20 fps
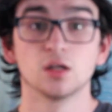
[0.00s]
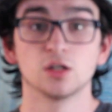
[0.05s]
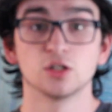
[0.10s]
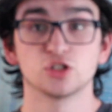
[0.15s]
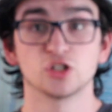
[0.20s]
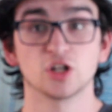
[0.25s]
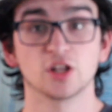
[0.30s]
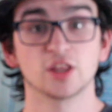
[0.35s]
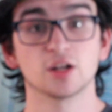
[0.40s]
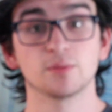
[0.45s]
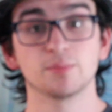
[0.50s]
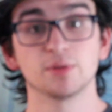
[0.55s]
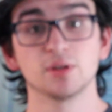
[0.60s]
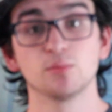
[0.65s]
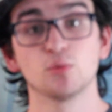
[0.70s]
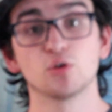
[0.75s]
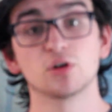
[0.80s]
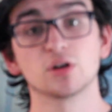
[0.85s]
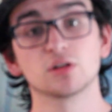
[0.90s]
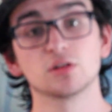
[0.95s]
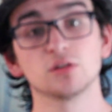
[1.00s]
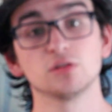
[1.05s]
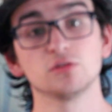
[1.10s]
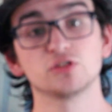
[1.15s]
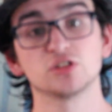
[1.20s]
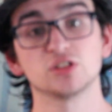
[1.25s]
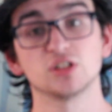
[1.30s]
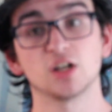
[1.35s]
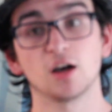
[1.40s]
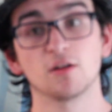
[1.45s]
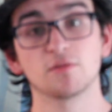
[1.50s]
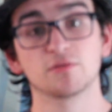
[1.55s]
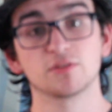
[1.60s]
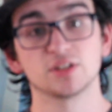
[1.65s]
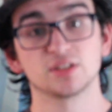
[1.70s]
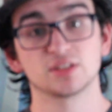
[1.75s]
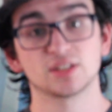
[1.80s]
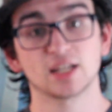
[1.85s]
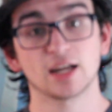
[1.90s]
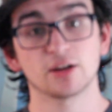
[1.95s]
Should there be more inclusion of
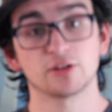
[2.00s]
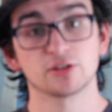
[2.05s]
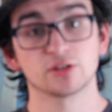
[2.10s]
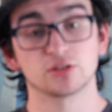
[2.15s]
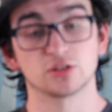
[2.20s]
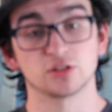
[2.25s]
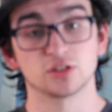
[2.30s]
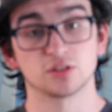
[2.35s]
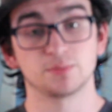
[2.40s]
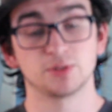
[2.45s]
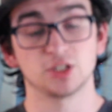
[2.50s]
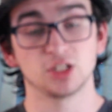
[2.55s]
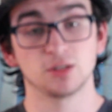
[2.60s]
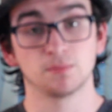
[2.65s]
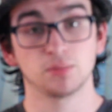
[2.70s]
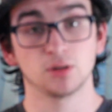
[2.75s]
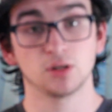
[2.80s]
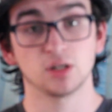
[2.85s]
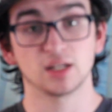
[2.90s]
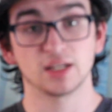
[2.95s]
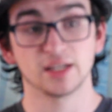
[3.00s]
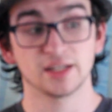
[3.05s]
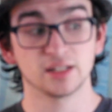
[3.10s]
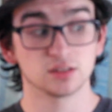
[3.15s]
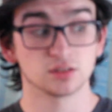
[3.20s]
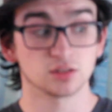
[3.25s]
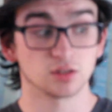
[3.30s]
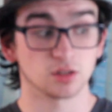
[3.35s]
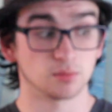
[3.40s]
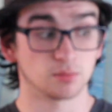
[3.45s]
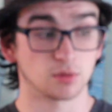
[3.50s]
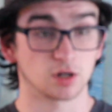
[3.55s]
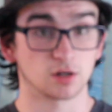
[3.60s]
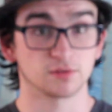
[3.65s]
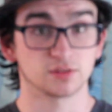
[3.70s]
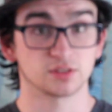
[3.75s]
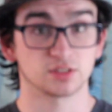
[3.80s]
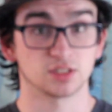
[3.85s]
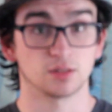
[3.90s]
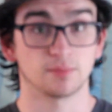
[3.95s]
these characters being put into the
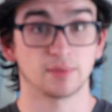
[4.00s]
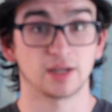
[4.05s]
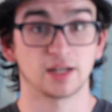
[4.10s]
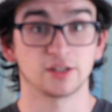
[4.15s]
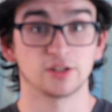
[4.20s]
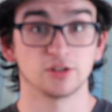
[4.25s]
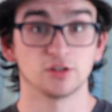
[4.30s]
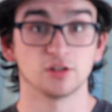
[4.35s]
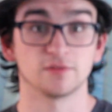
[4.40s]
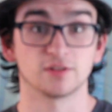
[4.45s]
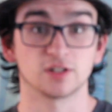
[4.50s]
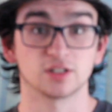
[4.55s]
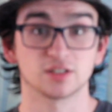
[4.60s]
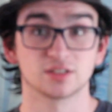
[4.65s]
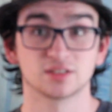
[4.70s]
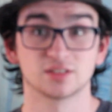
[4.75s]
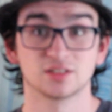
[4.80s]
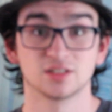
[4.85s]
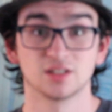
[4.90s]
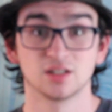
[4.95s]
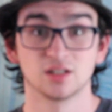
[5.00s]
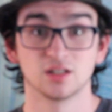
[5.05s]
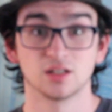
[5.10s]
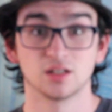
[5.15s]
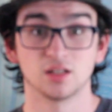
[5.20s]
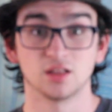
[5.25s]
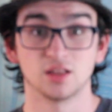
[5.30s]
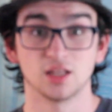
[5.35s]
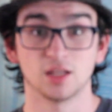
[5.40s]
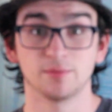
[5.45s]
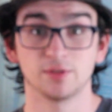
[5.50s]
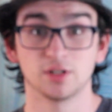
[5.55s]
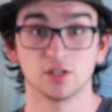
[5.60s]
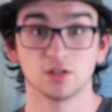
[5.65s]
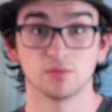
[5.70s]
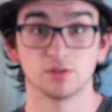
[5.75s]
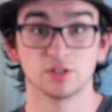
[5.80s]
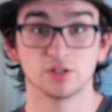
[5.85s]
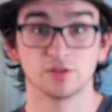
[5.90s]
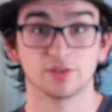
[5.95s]
Marvel Cinematic Universe? Let me
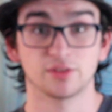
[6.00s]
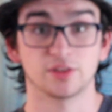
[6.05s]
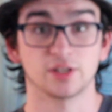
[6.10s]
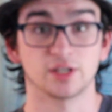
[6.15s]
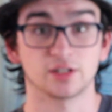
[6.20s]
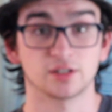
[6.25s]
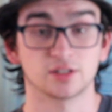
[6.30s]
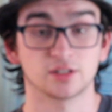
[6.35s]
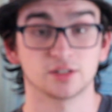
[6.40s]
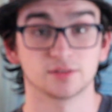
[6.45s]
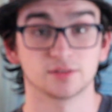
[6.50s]
know what you think.